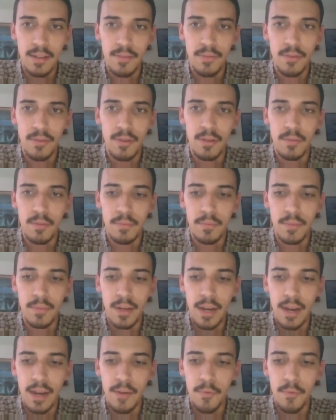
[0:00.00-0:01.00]
from
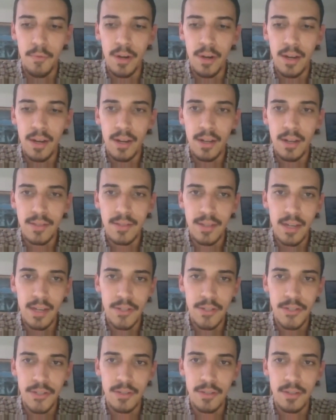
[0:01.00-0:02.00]
every
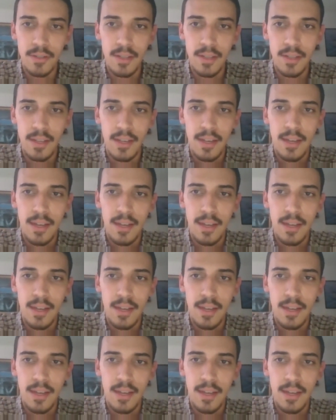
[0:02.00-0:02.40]
section.